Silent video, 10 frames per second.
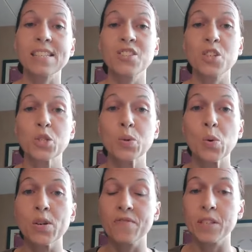is the
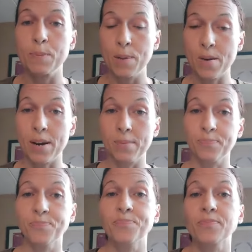sword of the
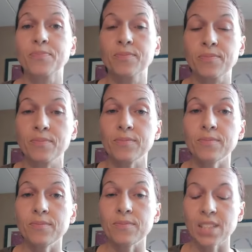Spirit.
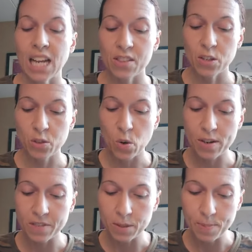And the
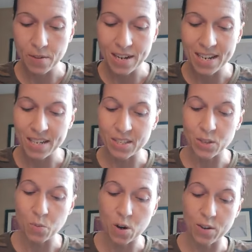sword of the Spirit
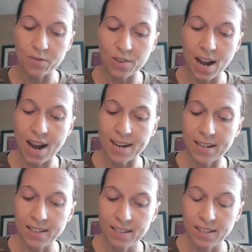is the word of God.